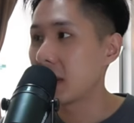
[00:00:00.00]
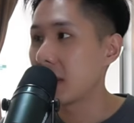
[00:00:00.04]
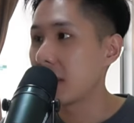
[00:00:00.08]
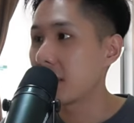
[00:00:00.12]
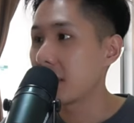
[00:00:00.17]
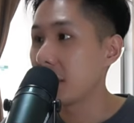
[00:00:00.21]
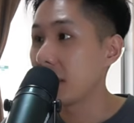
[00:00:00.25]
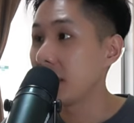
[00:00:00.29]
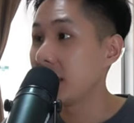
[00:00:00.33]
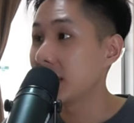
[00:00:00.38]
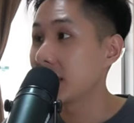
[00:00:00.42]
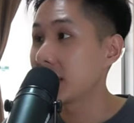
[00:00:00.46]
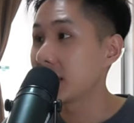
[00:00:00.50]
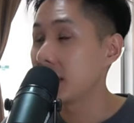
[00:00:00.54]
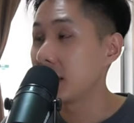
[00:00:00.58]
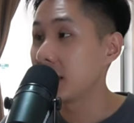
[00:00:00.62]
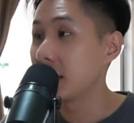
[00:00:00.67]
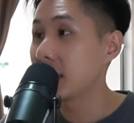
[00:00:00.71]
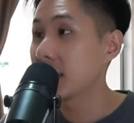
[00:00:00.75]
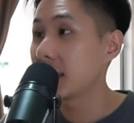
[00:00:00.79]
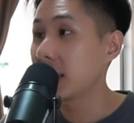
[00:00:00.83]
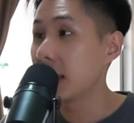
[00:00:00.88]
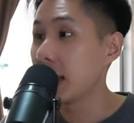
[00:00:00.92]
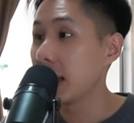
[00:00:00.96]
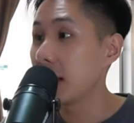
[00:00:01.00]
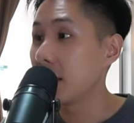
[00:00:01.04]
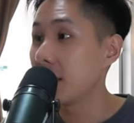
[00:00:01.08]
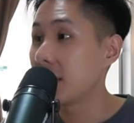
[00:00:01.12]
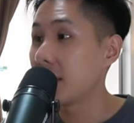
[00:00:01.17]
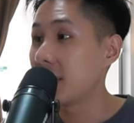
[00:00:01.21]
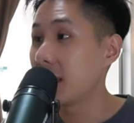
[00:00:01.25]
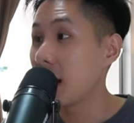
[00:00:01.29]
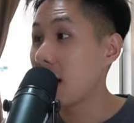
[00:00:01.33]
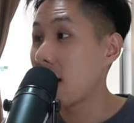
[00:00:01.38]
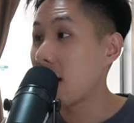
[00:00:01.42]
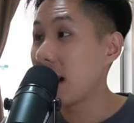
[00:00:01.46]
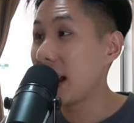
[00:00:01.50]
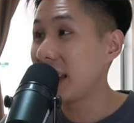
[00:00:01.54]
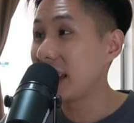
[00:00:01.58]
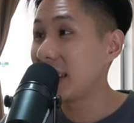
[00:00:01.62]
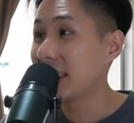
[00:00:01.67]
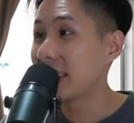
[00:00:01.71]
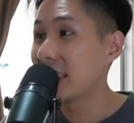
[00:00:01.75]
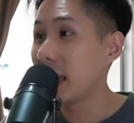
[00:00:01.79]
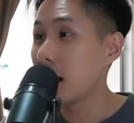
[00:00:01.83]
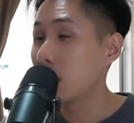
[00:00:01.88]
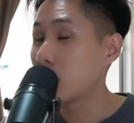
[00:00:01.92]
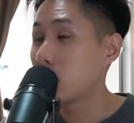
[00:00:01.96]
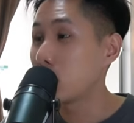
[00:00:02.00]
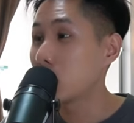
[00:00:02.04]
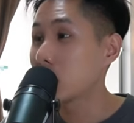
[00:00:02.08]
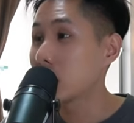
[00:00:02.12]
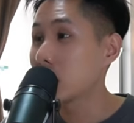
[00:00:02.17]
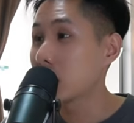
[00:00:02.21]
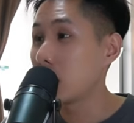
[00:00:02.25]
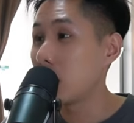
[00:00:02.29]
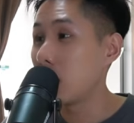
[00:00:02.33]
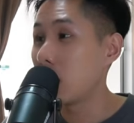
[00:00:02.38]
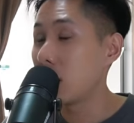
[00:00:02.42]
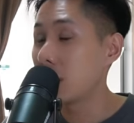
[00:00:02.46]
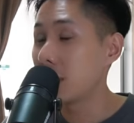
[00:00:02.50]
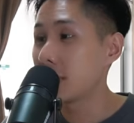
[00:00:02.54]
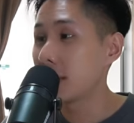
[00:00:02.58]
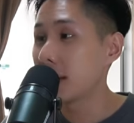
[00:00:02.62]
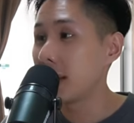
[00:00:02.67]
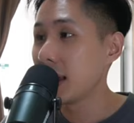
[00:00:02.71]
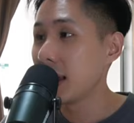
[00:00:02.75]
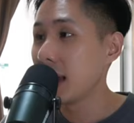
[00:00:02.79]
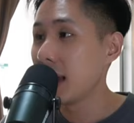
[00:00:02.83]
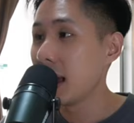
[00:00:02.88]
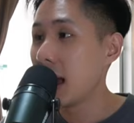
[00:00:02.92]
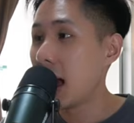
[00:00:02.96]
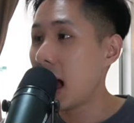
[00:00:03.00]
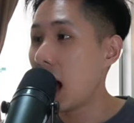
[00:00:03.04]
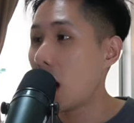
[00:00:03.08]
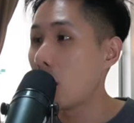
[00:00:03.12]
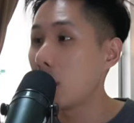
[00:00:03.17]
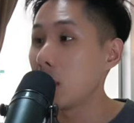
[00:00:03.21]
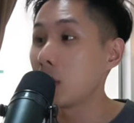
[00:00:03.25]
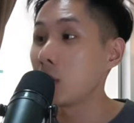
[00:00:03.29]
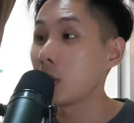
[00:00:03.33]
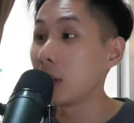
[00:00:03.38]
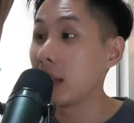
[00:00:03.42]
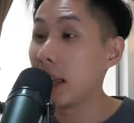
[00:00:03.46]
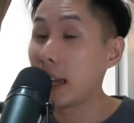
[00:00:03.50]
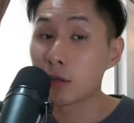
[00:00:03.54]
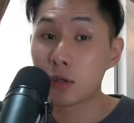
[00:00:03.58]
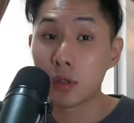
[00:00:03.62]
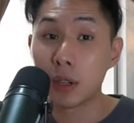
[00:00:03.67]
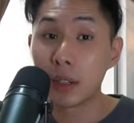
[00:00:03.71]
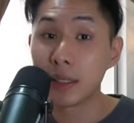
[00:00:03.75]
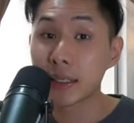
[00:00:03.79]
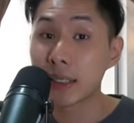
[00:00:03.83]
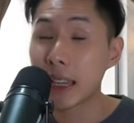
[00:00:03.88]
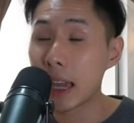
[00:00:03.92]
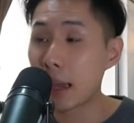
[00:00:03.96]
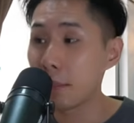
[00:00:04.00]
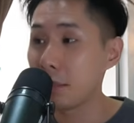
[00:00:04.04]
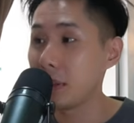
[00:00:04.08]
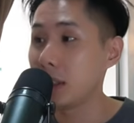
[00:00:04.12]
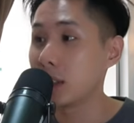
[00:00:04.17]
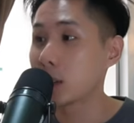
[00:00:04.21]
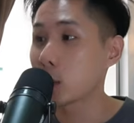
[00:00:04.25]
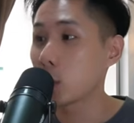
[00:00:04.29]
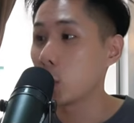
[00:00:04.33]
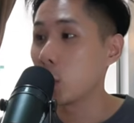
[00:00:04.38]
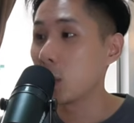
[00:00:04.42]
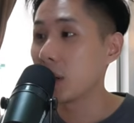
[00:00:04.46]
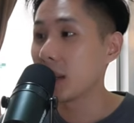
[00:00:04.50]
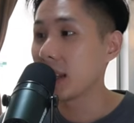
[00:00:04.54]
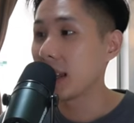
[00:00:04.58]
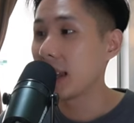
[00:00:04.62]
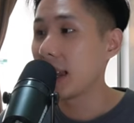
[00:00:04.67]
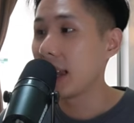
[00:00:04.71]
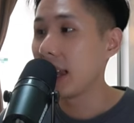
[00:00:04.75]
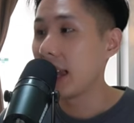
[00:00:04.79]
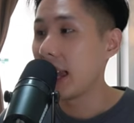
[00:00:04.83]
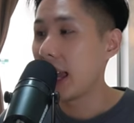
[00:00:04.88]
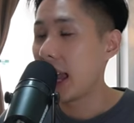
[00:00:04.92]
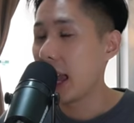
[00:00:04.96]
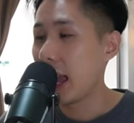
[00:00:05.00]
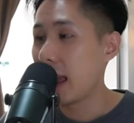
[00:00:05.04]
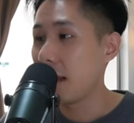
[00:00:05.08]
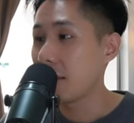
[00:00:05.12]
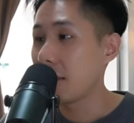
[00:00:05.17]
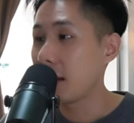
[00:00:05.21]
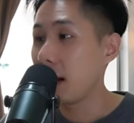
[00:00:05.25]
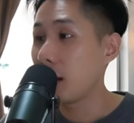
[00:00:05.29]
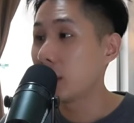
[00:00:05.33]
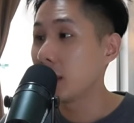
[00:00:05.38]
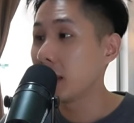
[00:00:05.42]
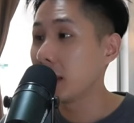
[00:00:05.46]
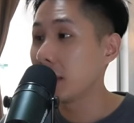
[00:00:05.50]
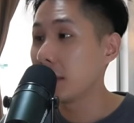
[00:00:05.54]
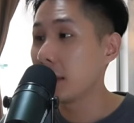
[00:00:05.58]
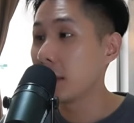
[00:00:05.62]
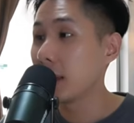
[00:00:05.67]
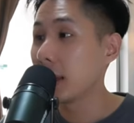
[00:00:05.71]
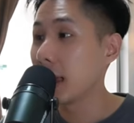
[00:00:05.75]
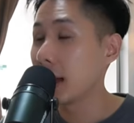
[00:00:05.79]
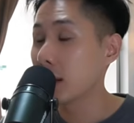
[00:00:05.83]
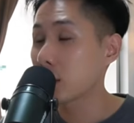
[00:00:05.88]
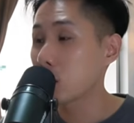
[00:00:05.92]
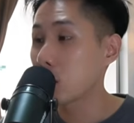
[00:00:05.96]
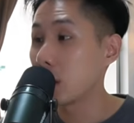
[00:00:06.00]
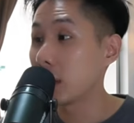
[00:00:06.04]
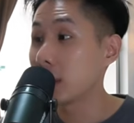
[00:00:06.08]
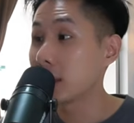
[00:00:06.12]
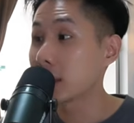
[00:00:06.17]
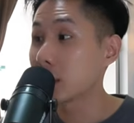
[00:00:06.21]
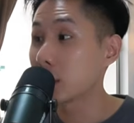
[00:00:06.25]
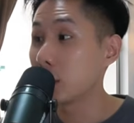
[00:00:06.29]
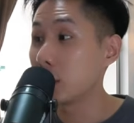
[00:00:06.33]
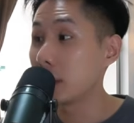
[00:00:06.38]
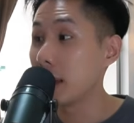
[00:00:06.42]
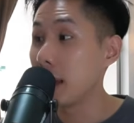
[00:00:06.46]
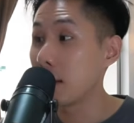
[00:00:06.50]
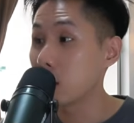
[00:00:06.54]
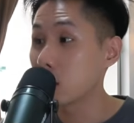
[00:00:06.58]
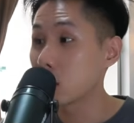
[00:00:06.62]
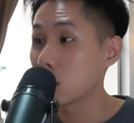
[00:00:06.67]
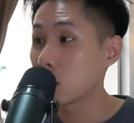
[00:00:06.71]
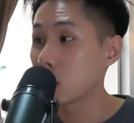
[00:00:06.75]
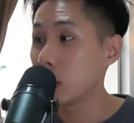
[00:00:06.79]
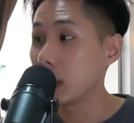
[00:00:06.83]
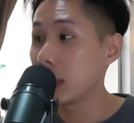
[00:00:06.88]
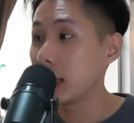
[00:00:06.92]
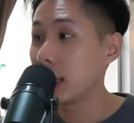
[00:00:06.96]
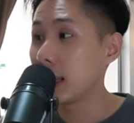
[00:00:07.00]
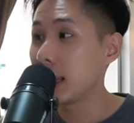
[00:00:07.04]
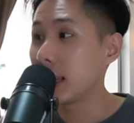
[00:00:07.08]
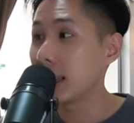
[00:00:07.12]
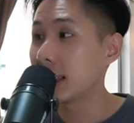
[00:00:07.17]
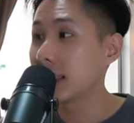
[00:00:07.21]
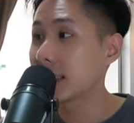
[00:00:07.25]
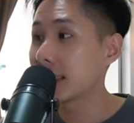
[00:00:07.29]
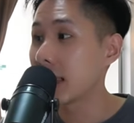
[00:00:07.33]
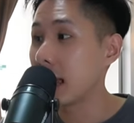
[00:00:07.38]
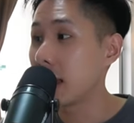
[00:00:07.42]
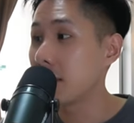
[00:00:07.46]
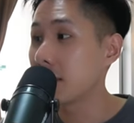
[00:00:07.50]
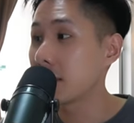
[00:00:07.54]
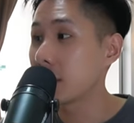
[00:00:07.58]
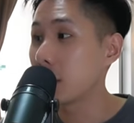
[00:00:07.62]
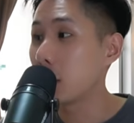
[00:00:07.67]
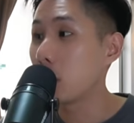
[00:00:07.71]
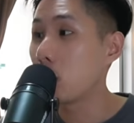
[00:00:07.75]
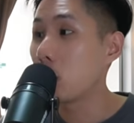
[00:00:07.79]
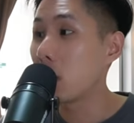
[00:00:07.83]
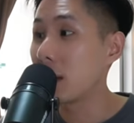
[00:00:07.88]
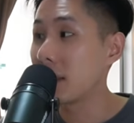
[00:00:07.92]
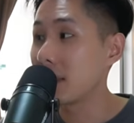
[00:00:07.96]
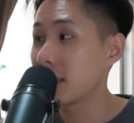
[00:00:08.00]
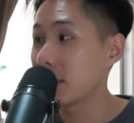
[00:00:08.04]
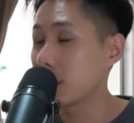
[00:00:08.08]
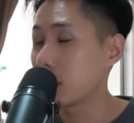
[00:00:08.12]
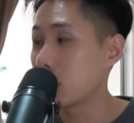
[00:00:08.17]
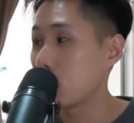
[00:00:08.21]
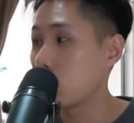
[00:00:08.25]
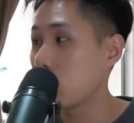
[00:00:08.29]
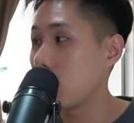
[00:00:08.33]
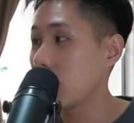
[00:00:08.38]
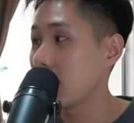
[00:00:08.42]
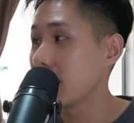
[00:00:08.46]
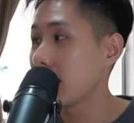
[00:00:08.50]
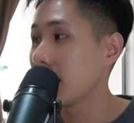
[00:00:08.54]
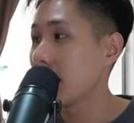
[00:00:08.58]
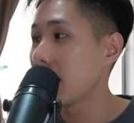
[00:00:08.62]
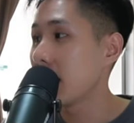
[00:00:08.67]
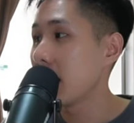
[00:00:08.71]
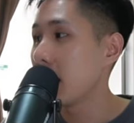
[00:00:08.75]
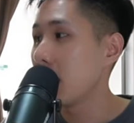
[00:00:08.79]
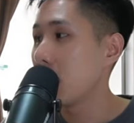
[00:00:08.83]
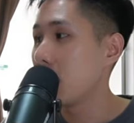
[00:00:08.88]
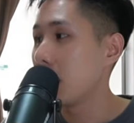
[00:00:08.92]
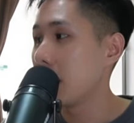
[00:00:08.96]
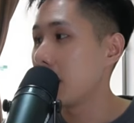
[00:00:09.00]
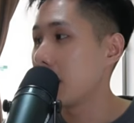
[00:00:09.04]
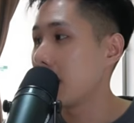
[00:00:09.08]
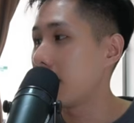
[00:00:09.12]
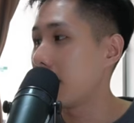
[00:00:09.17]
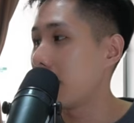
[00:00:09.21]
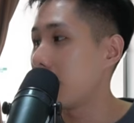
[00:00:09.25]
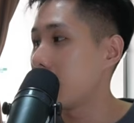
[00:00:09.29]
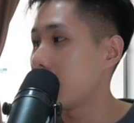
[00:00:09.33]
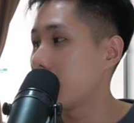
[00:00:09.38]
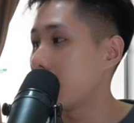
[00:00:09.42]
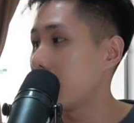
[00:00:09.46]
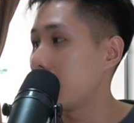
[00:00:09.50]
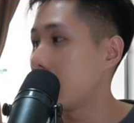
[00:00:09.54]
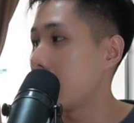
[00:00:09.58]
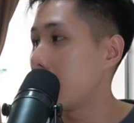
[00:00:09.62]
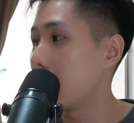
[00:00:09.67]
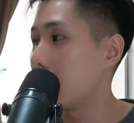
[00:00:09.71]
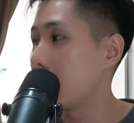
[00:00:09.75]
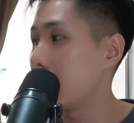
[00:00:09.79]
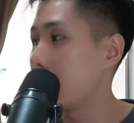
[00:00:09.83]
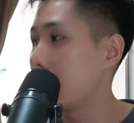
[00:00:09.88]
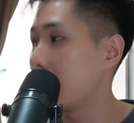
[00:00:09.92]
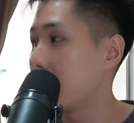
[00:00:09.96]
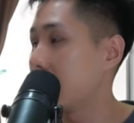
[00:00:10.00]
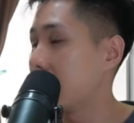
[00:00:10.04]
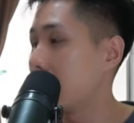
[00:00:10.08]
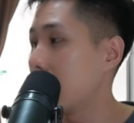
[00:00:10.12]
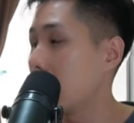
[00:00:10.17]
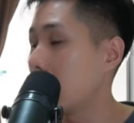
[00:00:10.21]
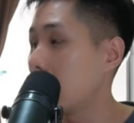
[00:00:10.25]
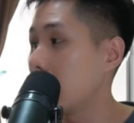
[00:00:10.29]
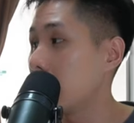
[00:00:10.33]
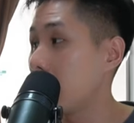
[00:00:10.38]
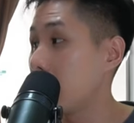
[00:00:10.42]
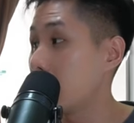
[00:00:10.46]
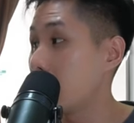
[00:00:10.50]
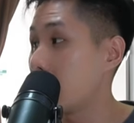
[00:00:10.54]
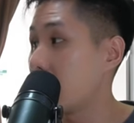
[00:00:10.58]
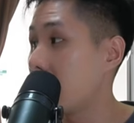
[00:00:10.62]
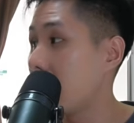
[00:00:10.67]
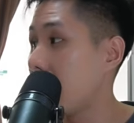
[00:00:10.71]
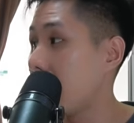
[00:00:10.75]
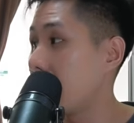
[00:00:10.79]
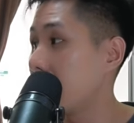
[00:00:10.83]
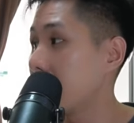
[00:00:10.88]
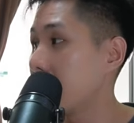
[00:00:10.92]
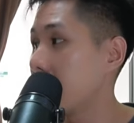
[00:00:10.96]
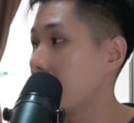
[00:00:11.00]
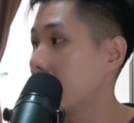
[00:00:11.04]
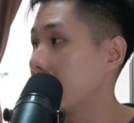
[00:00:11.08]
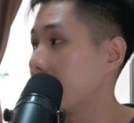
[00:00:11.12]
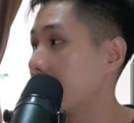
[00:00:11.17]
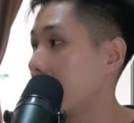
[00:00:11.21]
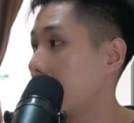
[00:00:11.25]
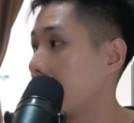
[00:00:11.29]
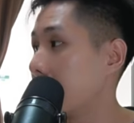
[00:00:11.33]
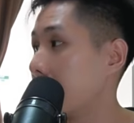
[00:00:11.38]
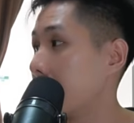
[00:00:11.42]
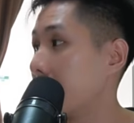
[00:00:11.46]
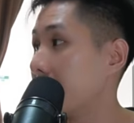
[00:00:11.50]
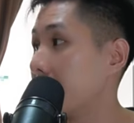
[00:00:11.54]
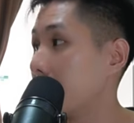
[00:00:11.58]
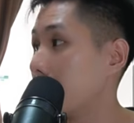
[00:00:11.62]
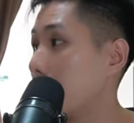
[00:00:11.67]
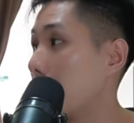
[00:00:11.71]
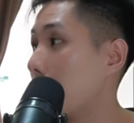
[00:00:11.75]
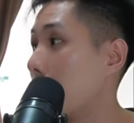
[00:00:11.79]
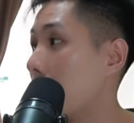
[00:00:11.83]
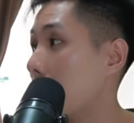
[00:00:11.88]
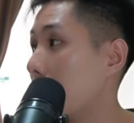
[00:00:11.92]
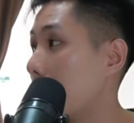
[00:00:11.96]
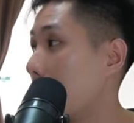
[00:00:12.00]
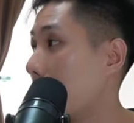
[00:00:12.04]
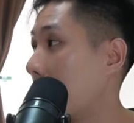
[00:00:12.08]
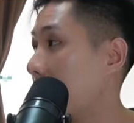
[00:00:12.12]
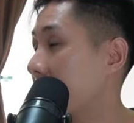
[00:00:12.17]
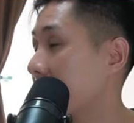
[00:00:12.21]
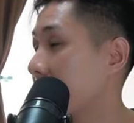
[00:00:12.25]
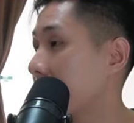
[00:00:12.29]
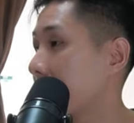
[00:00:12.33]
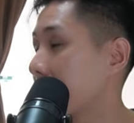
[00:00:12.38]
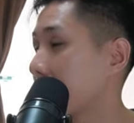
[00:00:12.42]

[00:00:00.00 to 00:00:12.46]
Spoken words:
For instance, if there are 8 levels of how much electrons can be stored, if I only fill electrons to level 3, it stands for 101. But if I fill it up until level 5, it stands for 011.